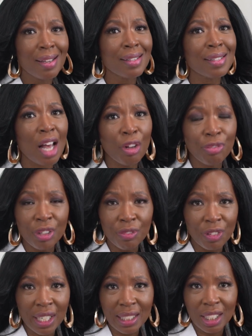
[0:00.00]

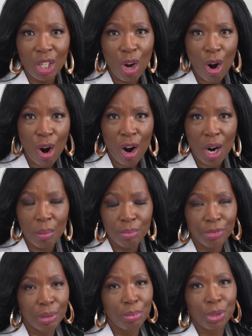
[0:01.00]
self-inflicted
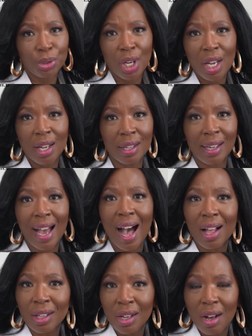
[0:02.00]
harm from drug,
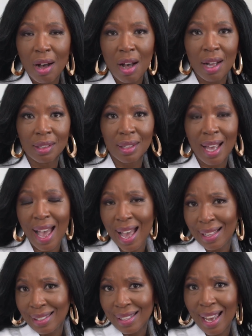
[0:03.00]
alcohol,
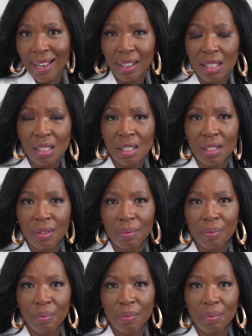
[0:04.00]
and sex.